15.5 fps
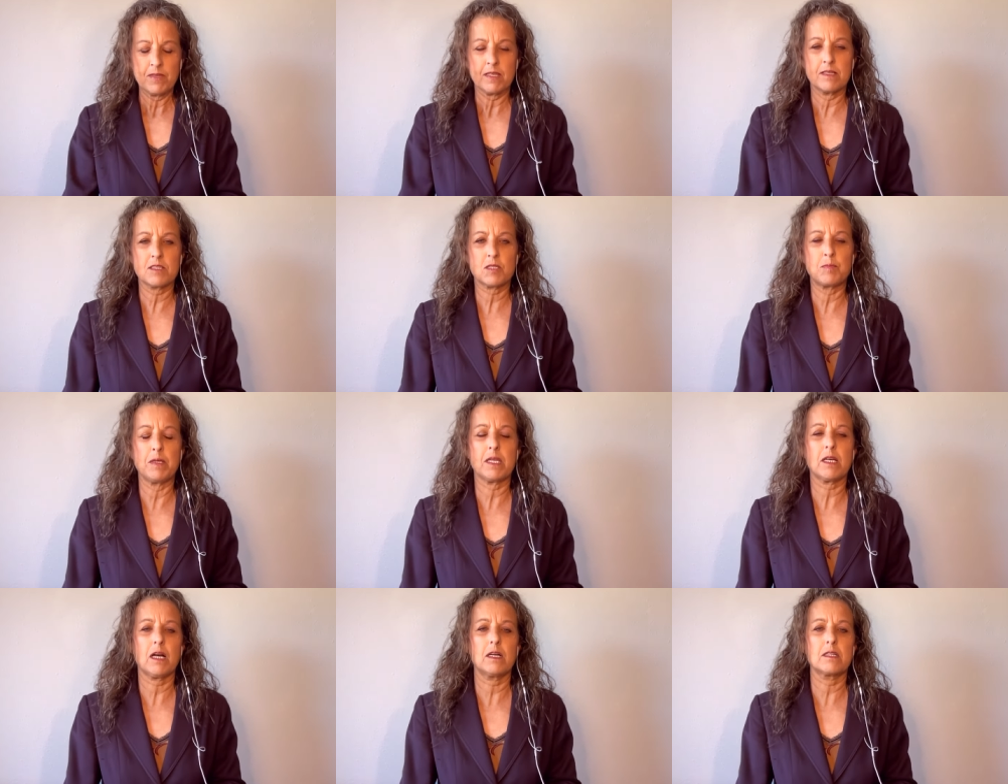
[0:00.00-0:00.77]
is
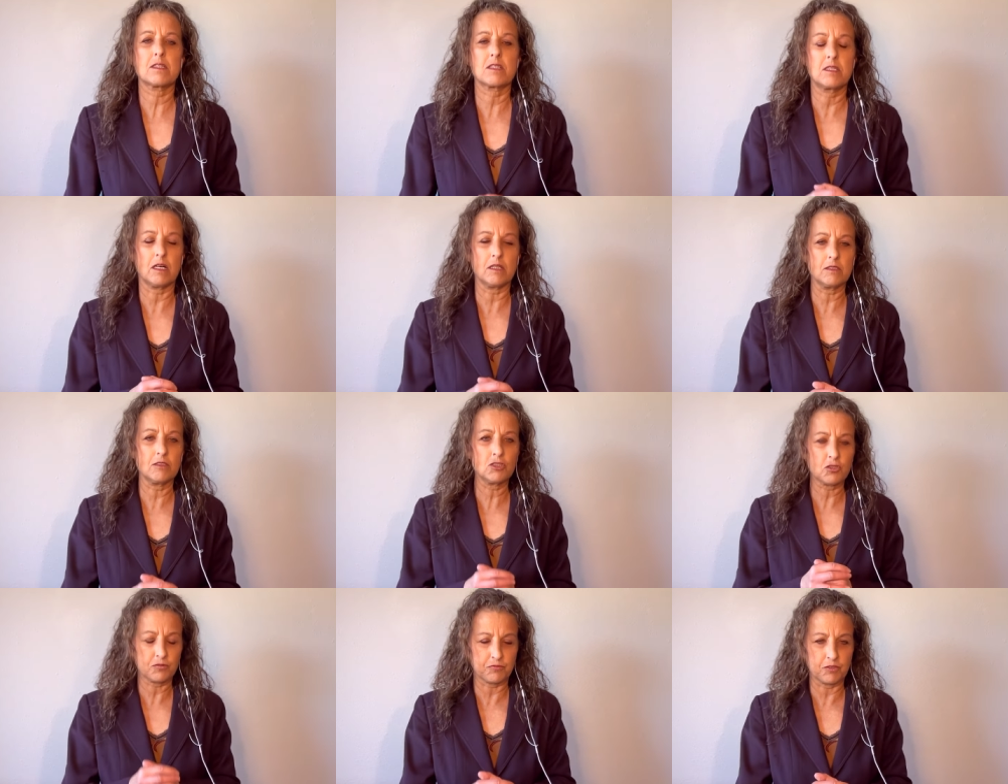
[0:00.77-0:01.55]
because
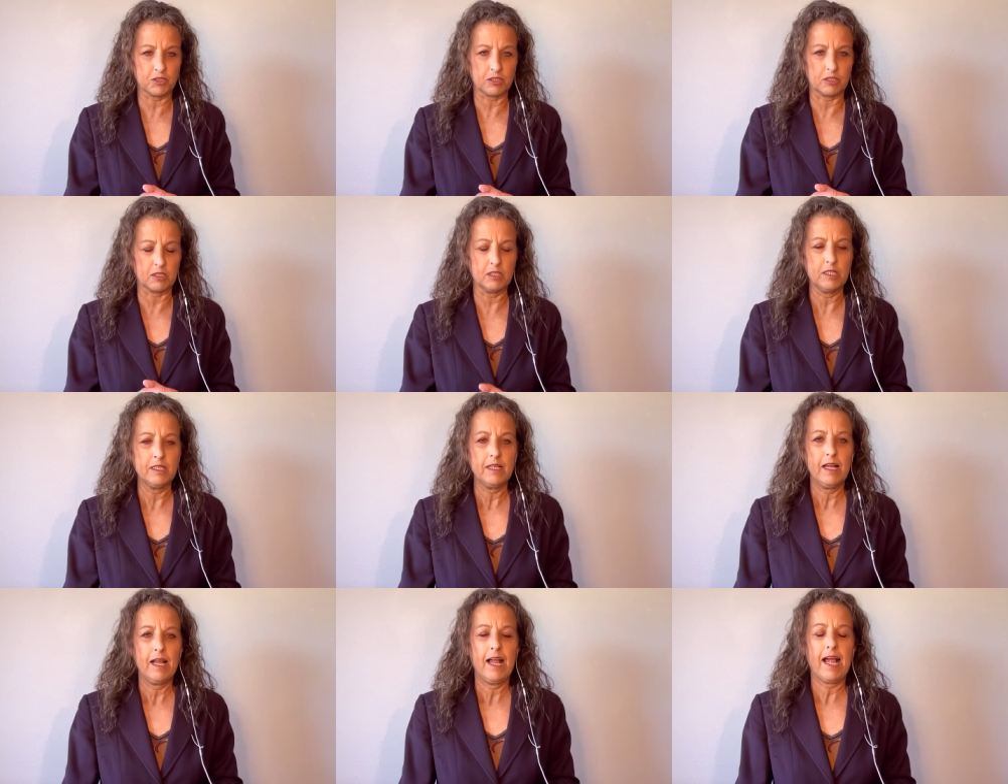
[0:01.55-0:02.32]
Douglas fir
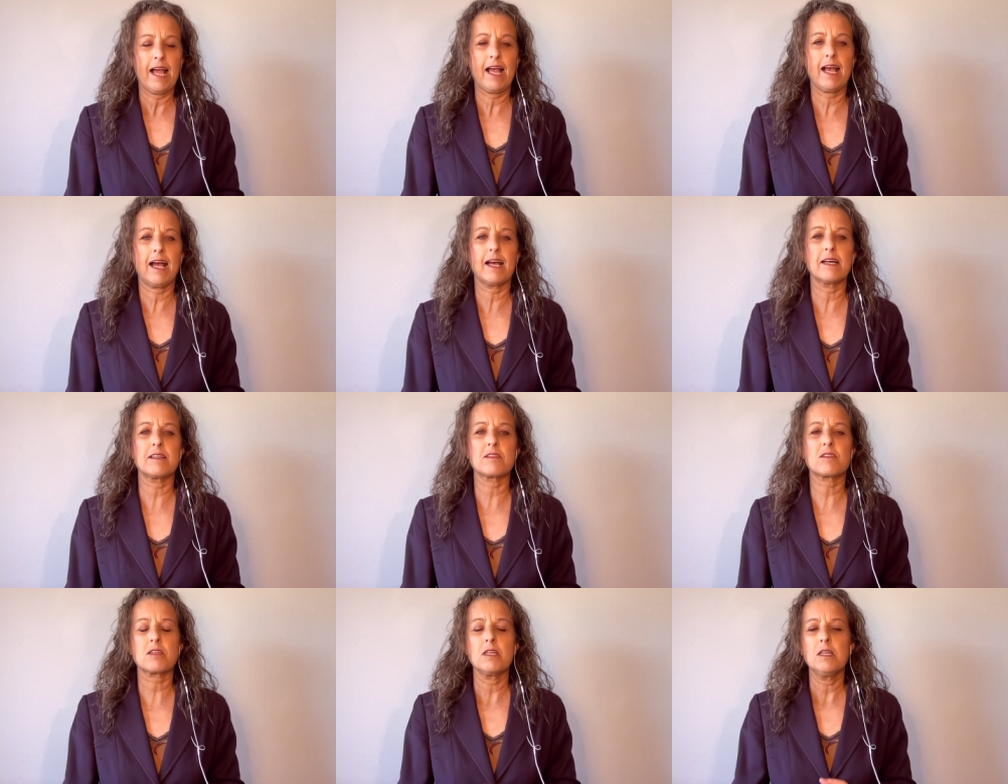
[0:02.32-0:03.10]

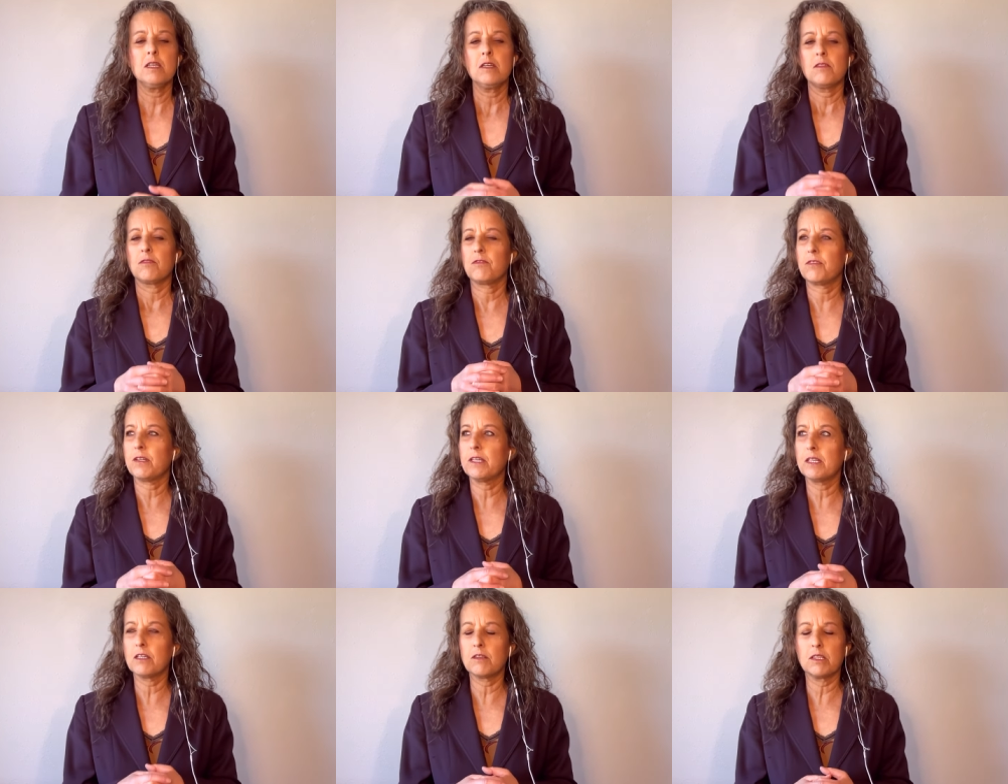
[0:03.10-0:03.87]
has
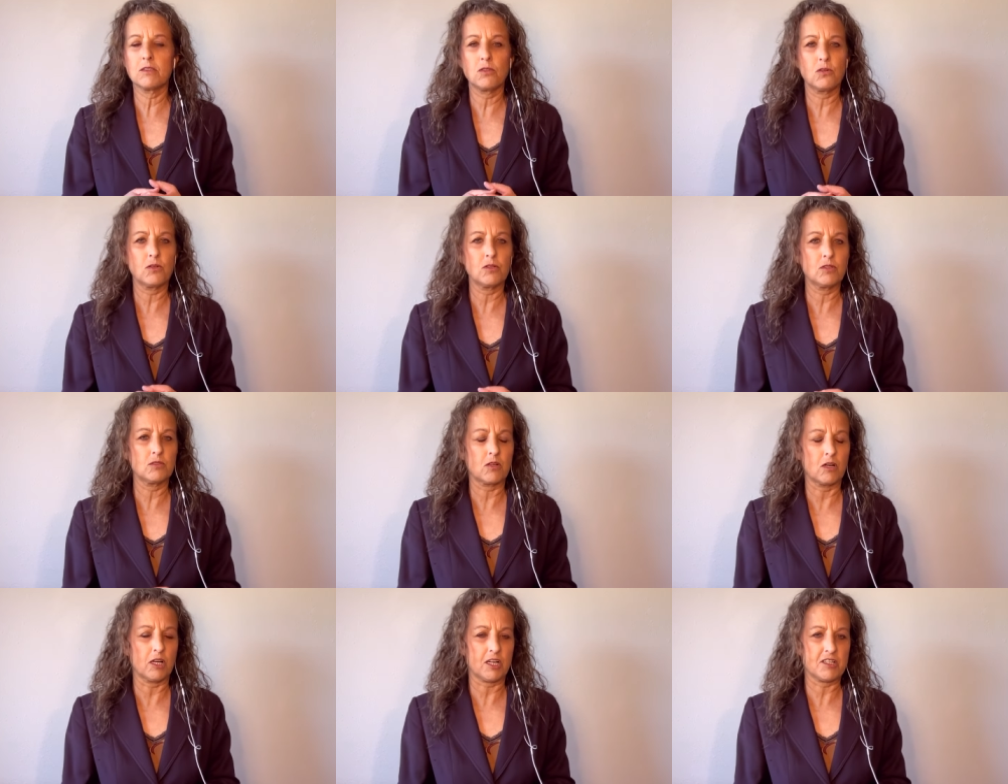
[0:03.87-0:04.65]
very loyal
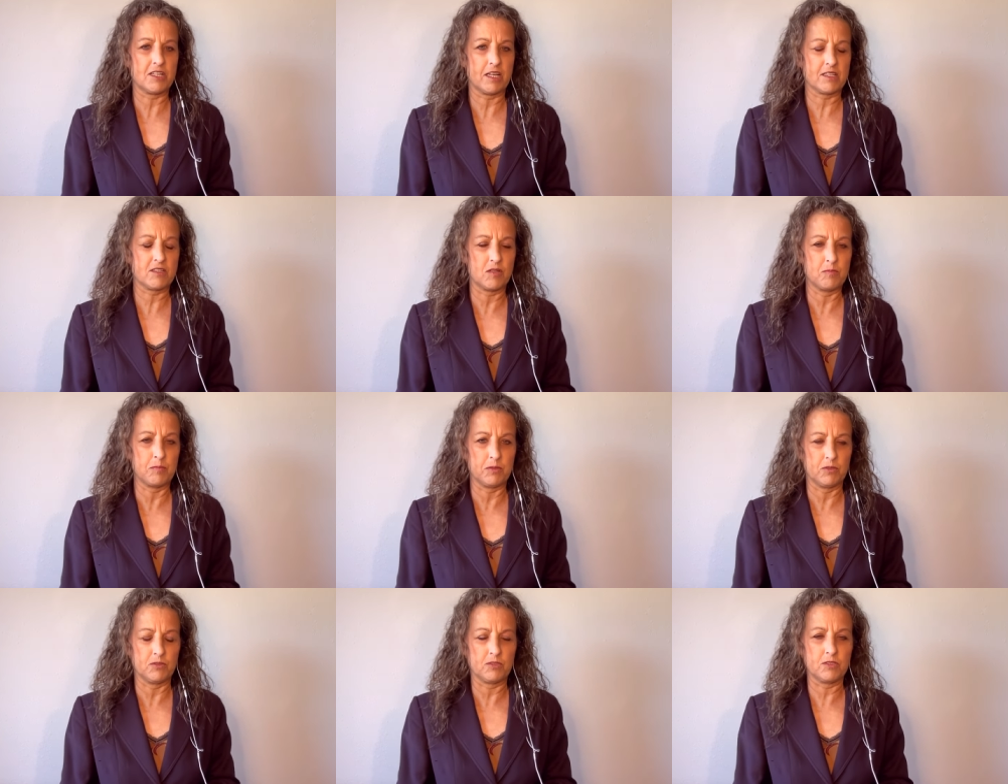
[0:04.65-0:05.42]
architects and
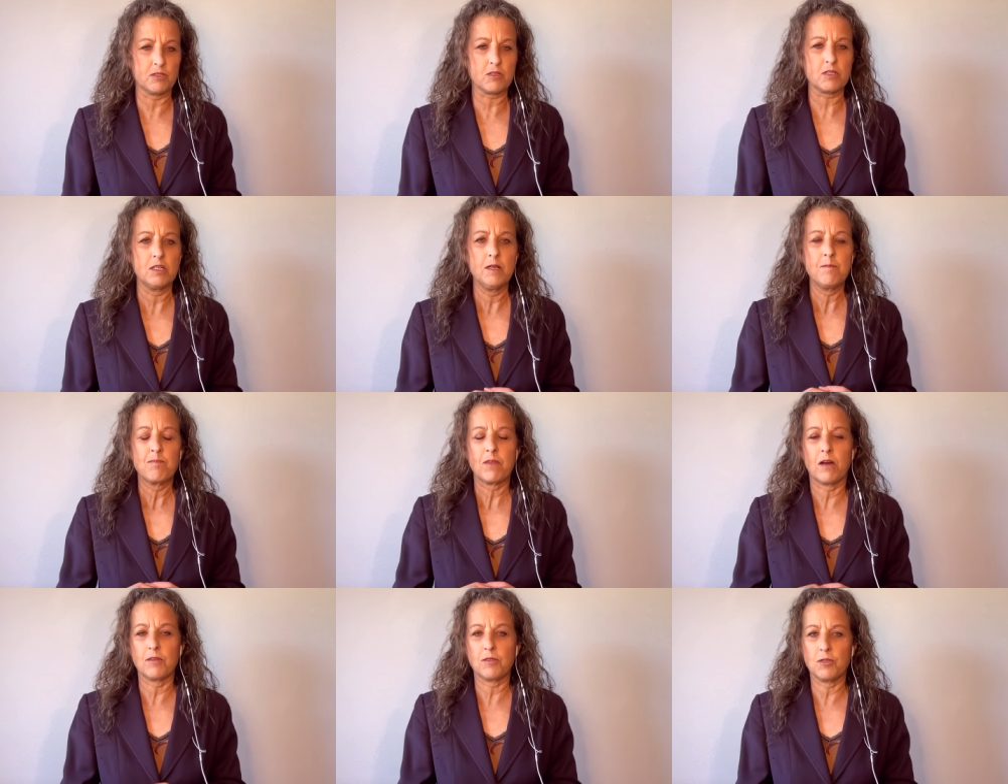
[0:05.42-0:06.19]
builders
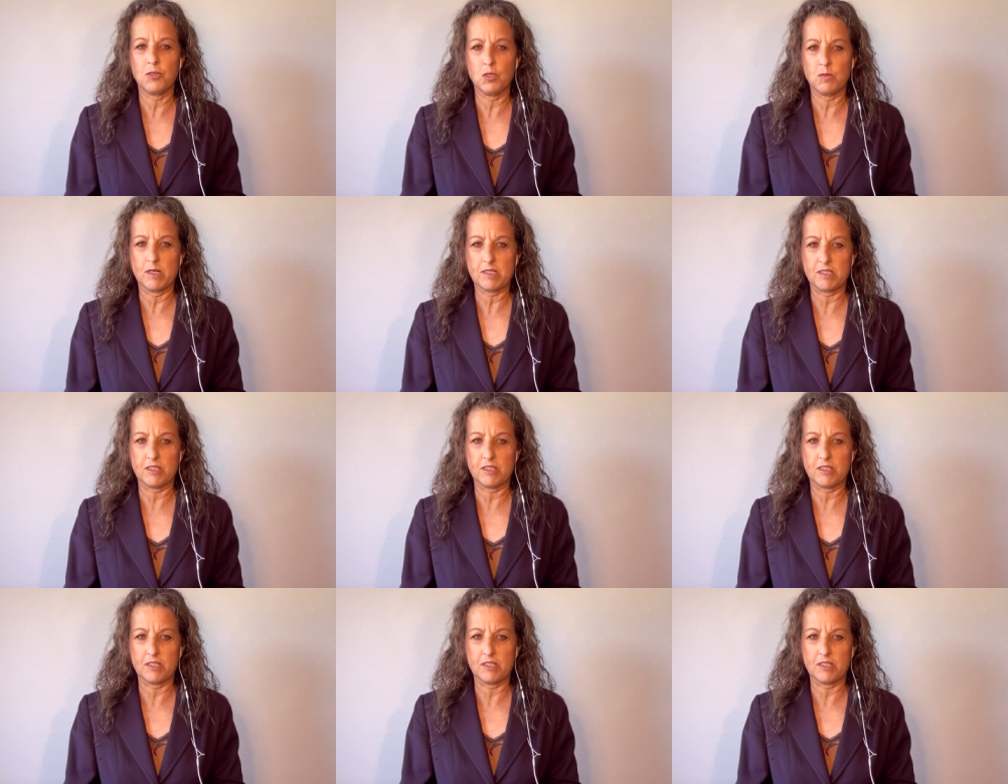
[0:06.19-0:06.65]
on the U.S.